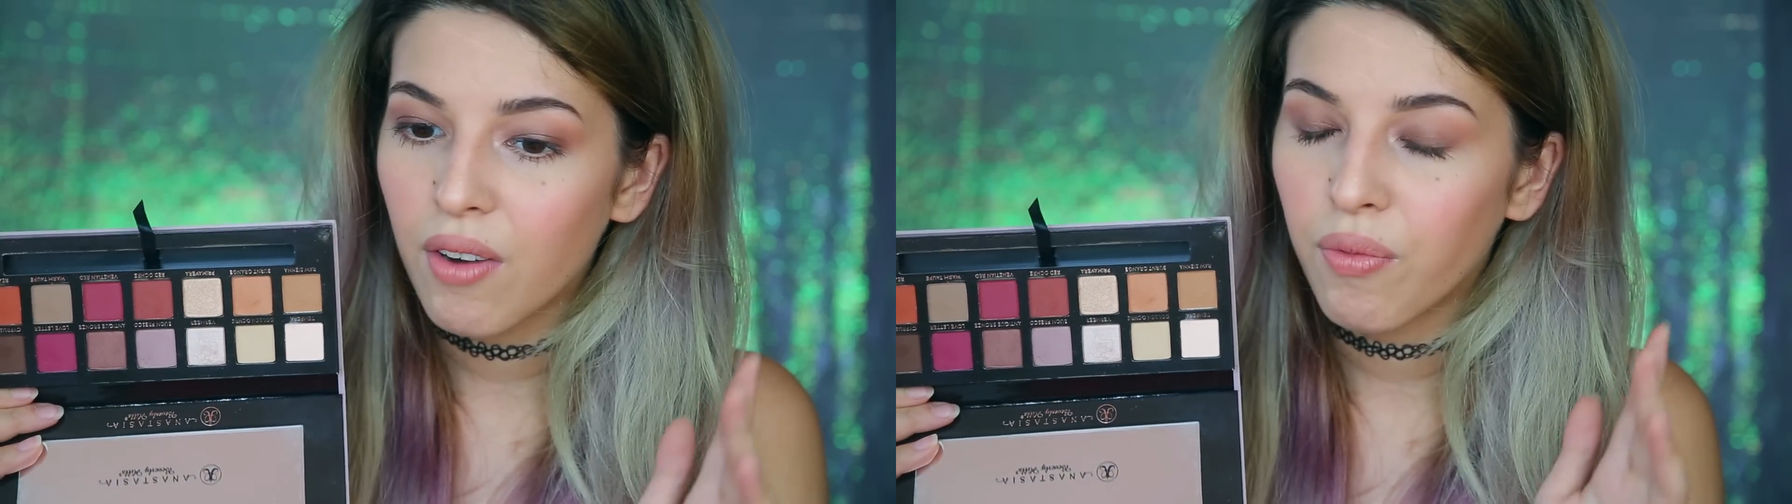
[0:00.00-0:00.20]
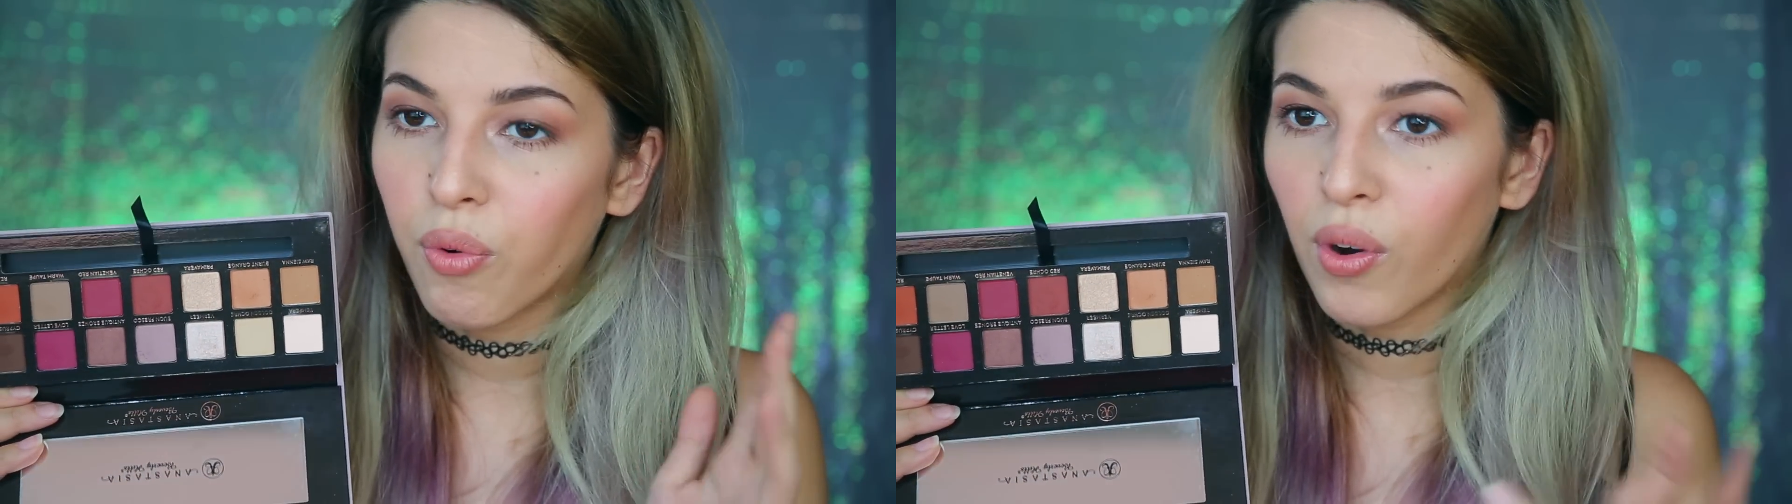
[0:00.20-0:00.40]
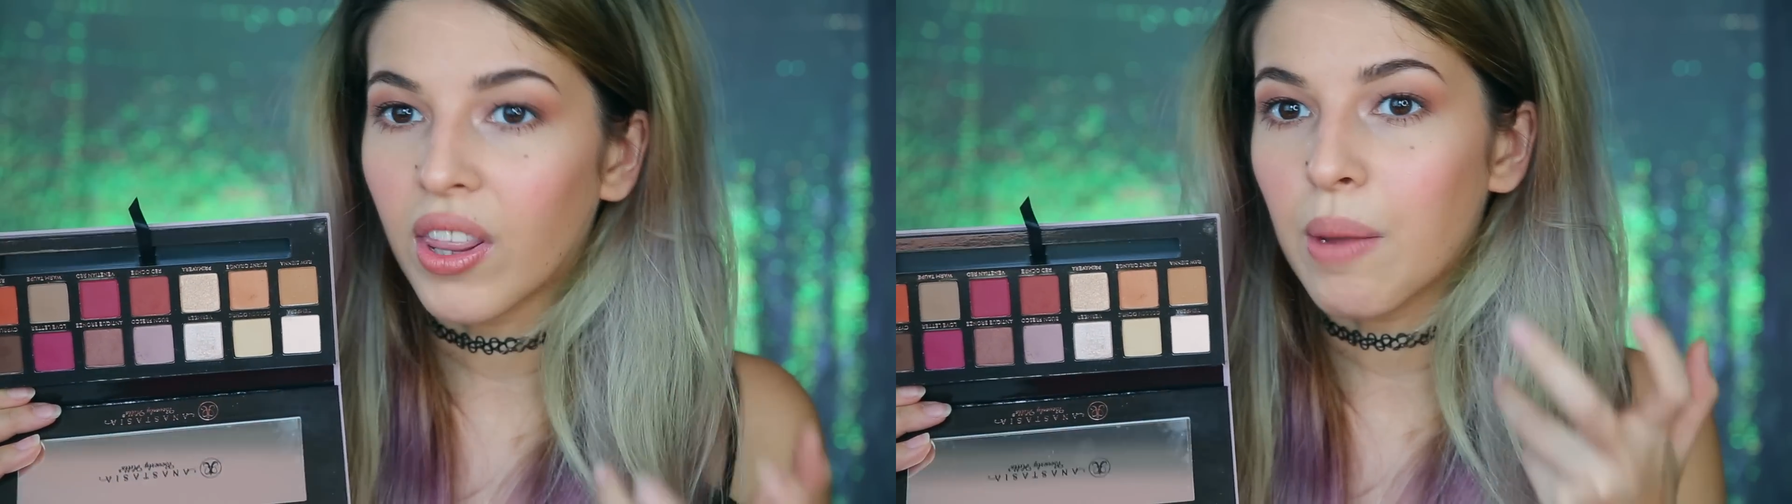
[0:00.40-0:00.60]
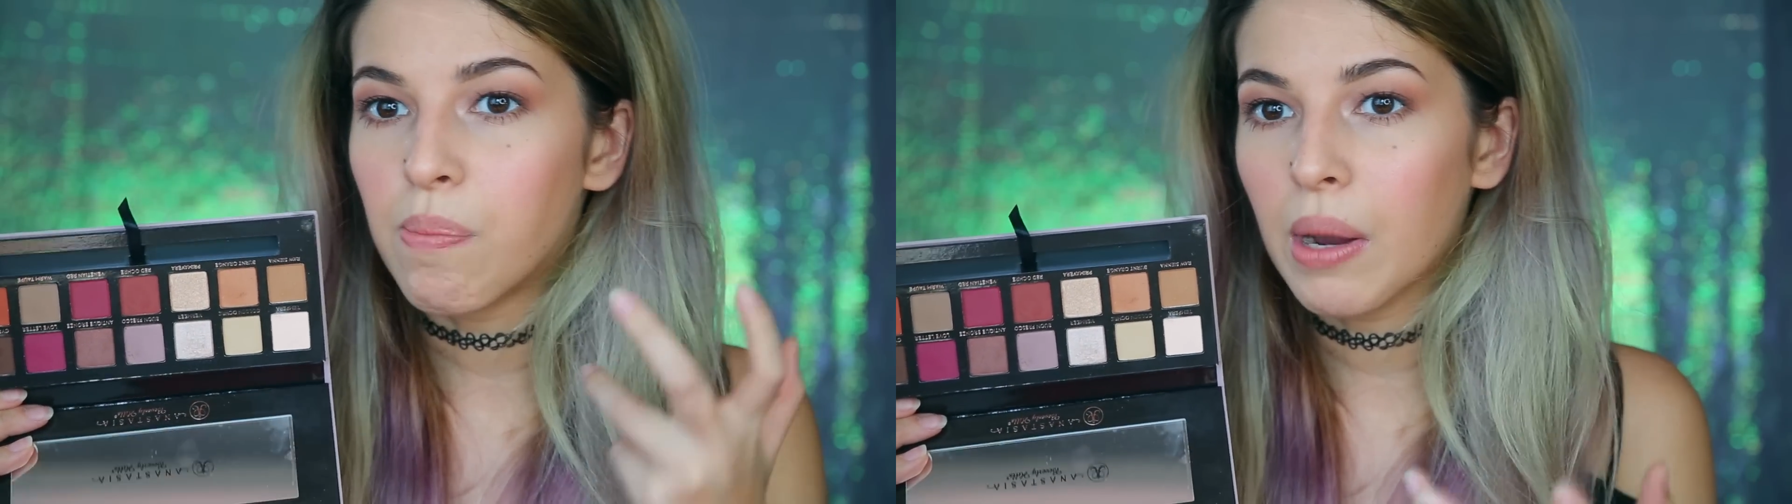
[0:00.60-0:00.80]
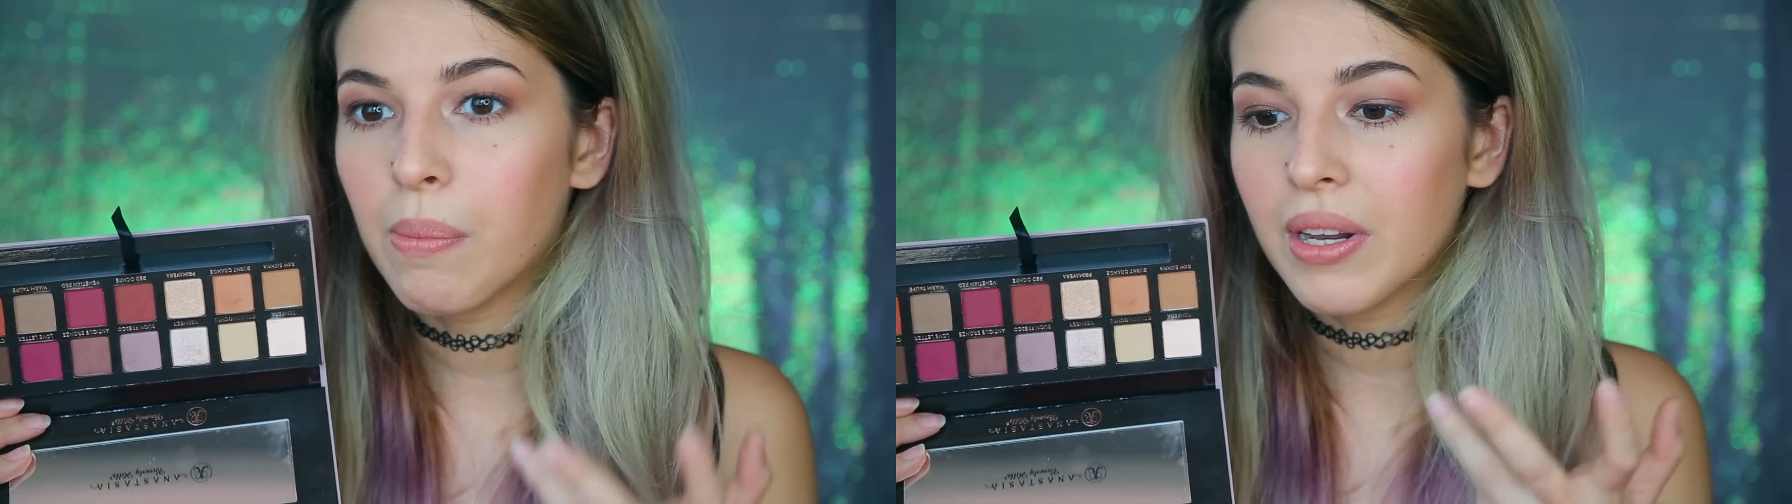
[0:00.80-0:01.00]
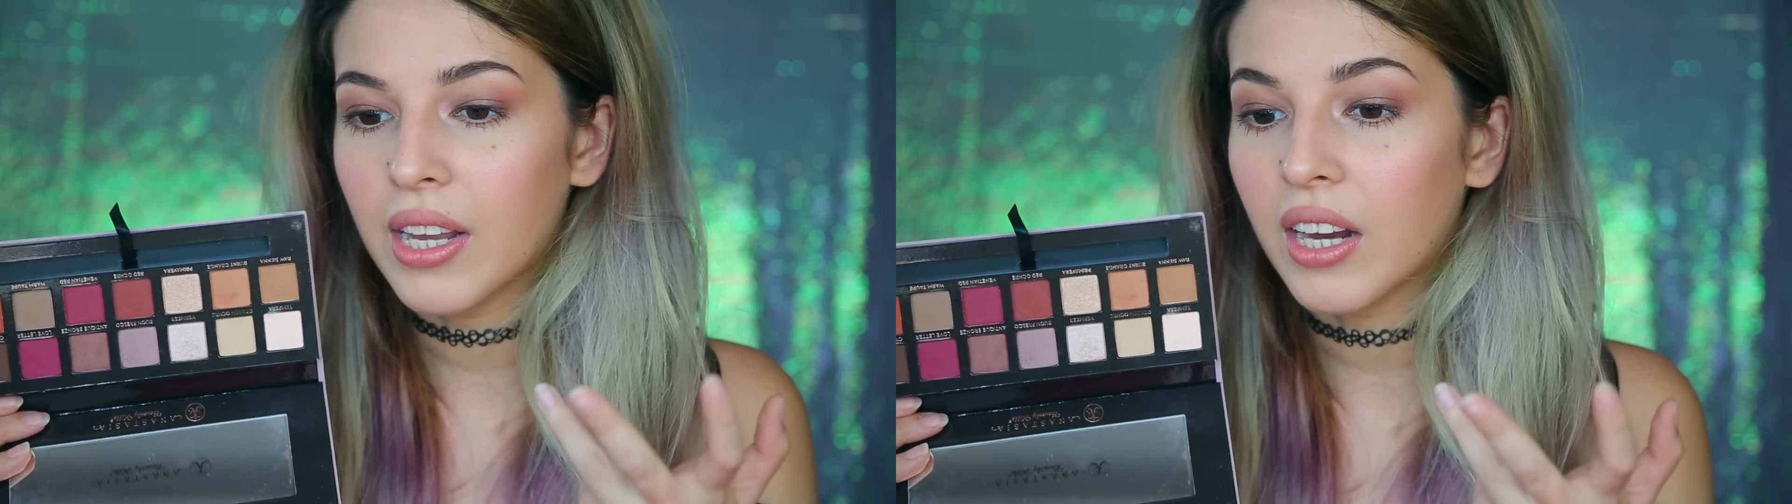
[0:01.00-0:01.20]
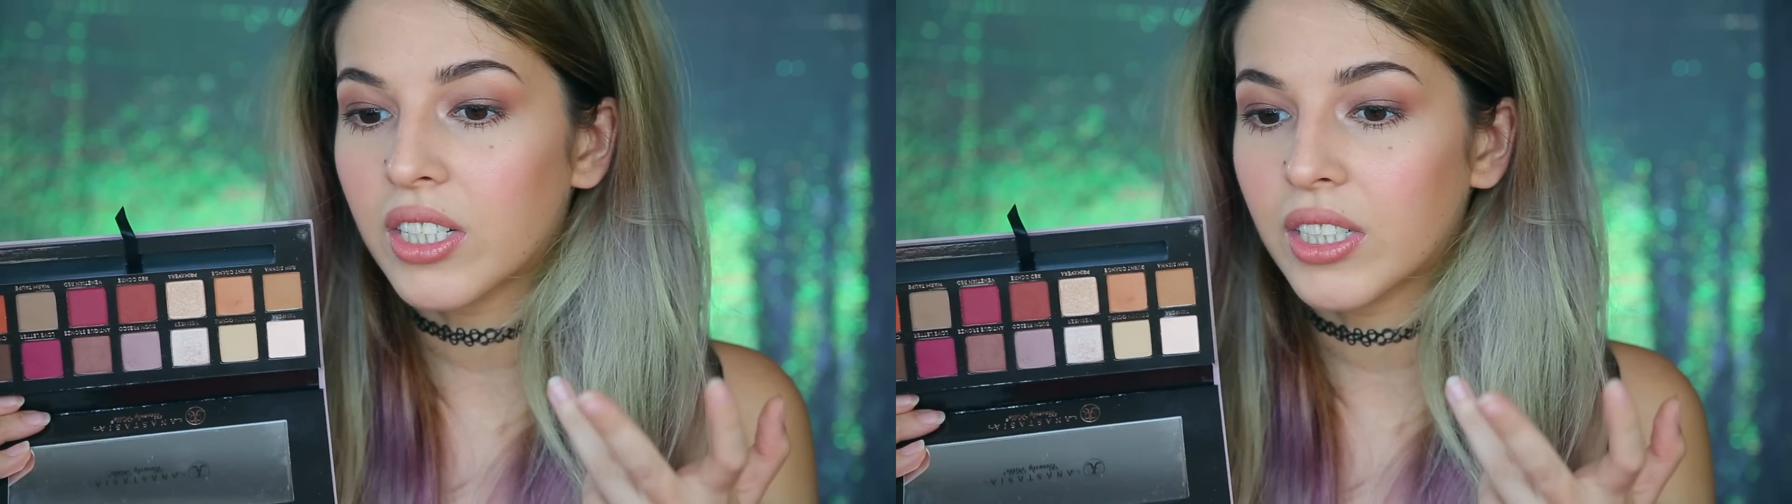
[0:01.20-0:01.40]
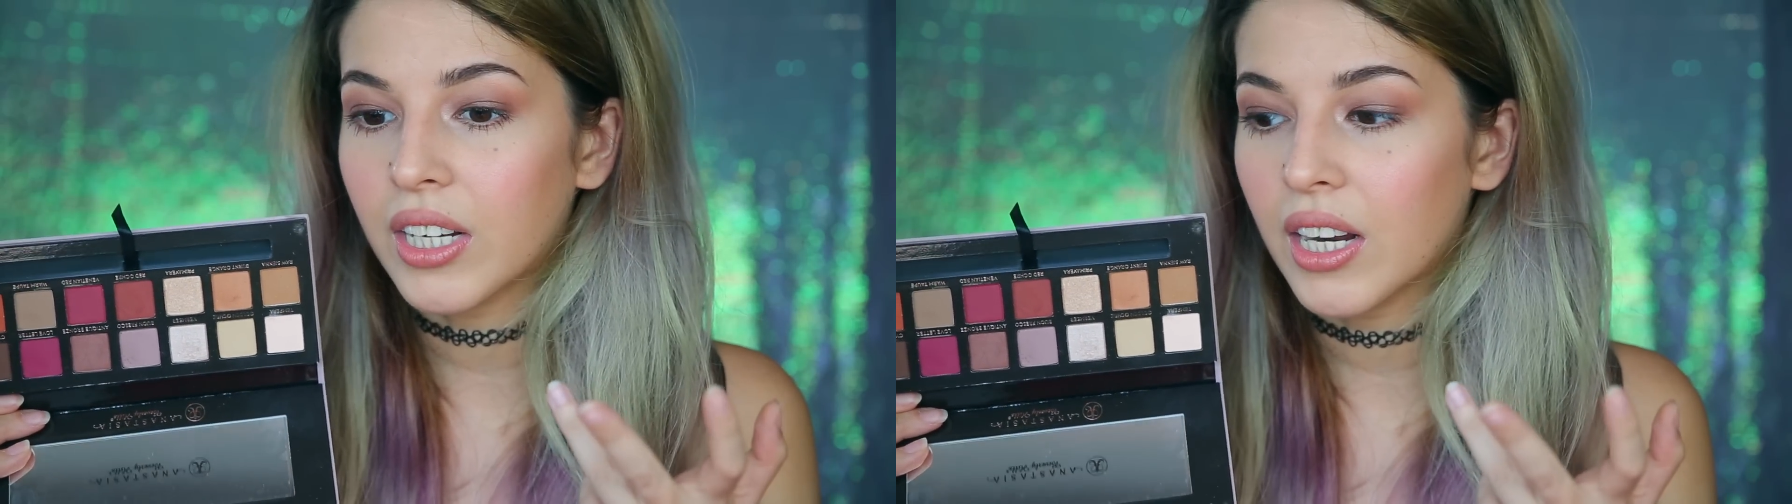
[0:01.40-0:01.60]
and for the
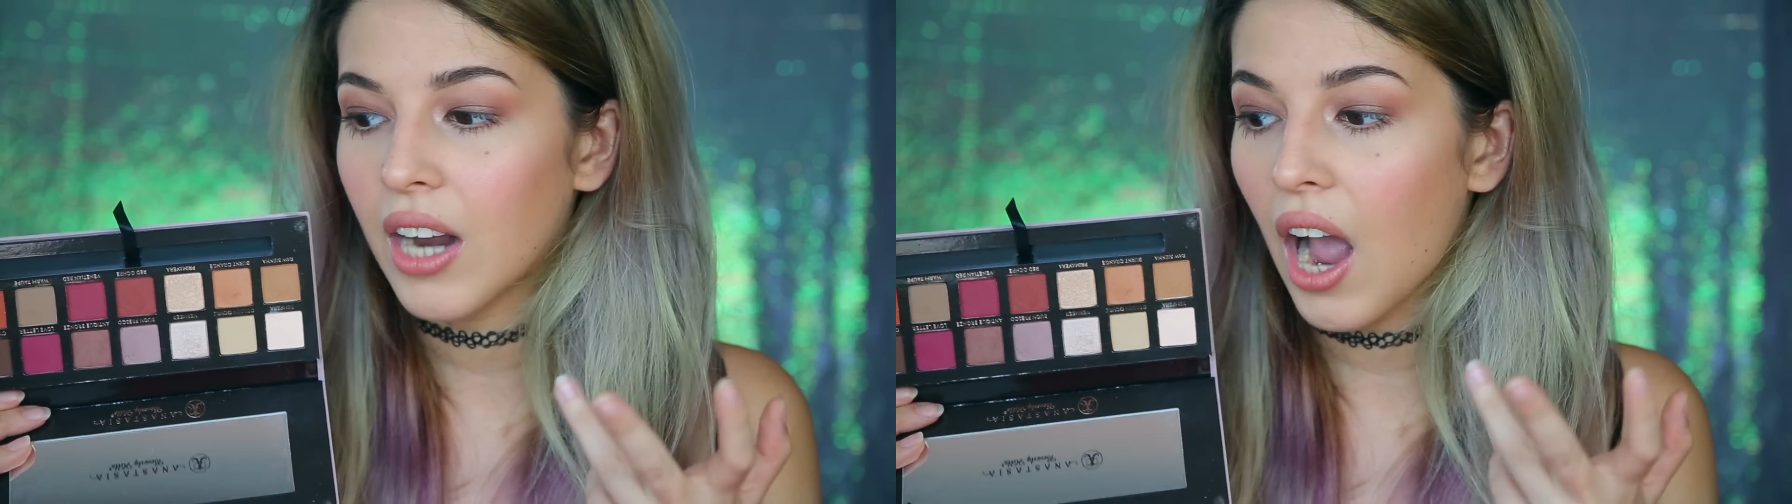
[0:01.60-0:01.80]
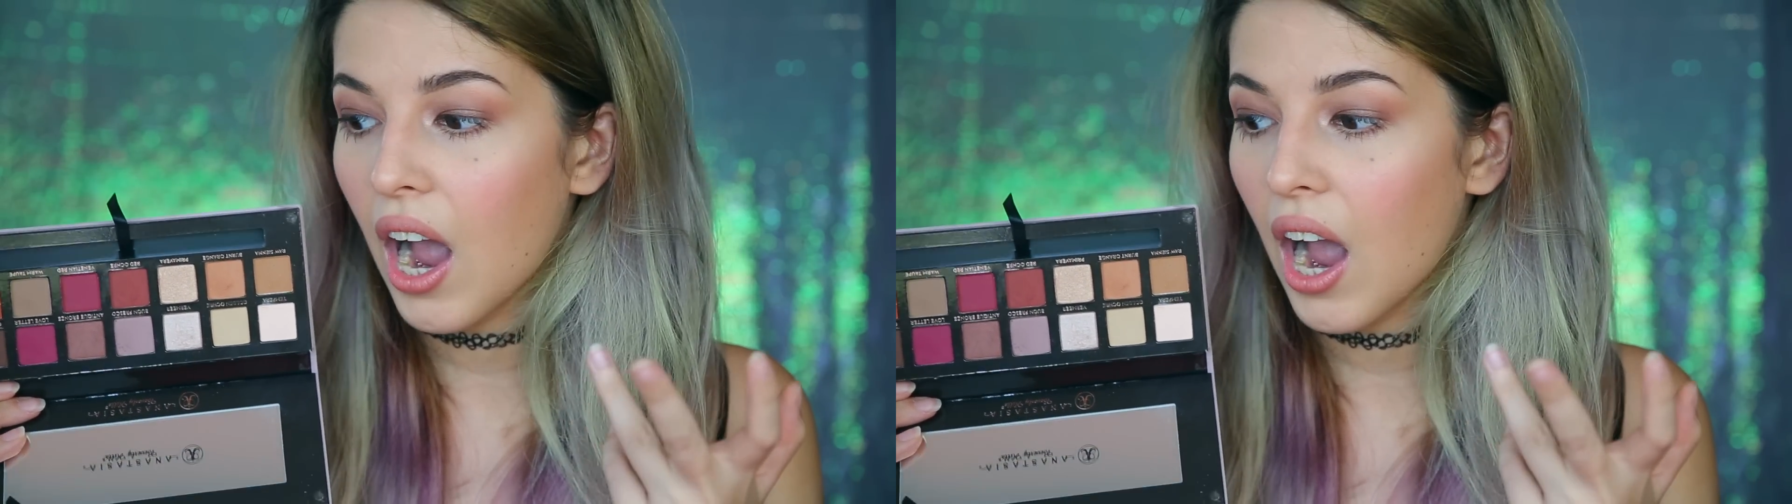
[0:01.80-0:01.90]
pigmentation,